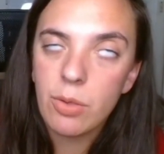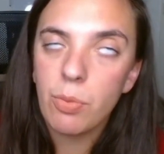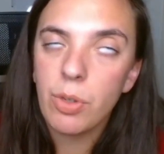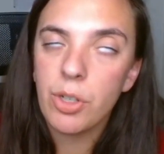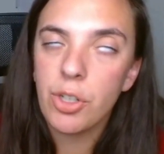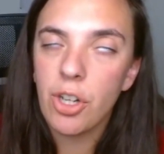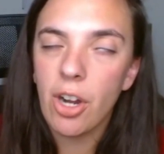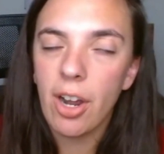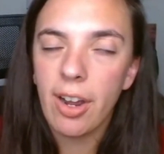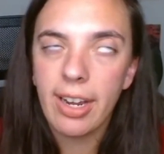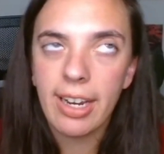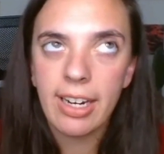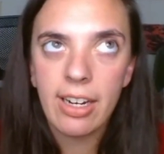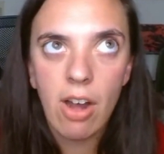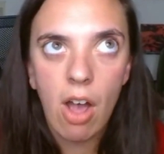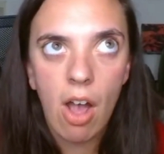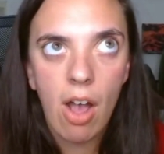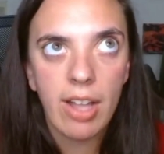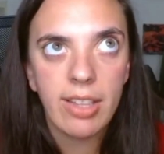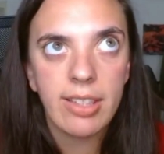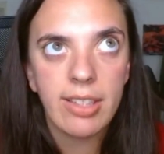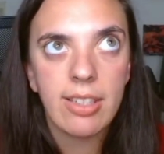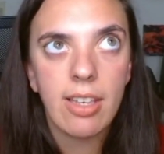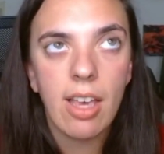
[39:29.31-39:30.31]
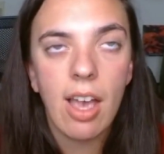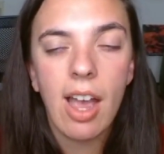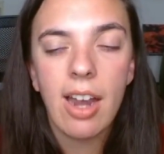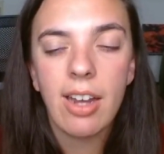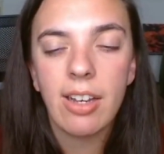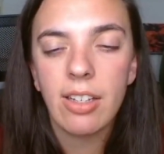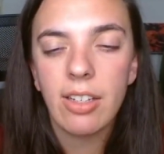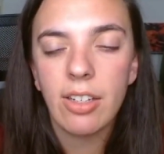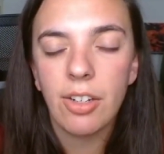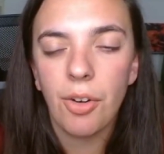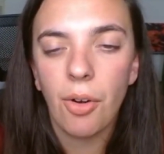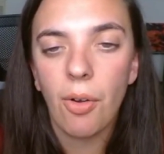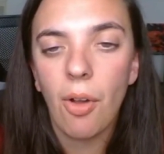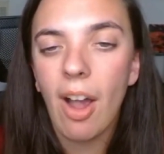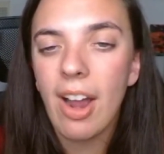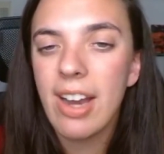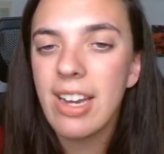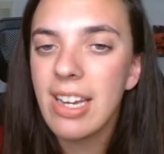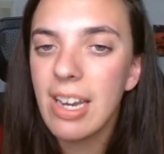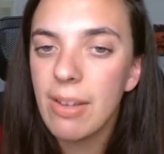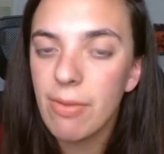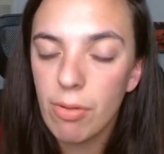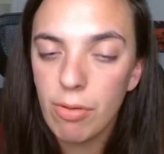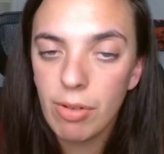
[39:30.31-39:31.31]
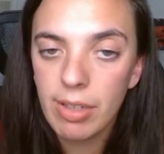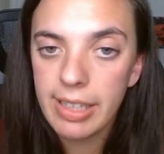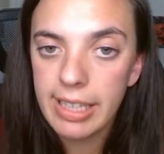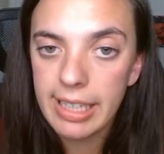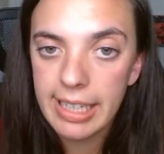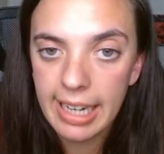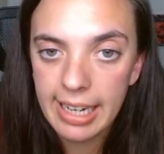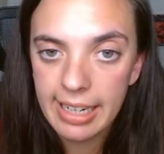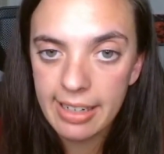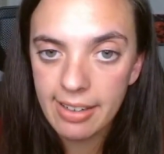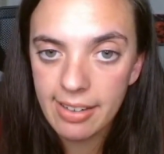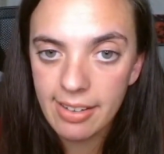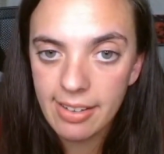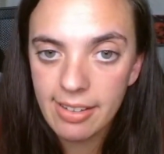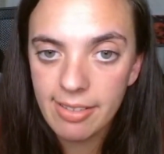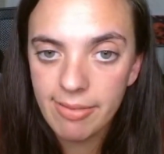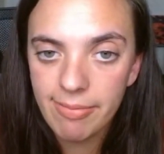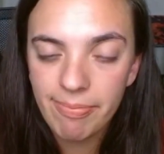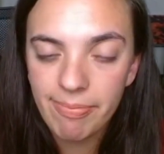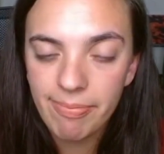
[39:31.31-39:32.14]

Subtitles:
which in hindsight, I never really needed,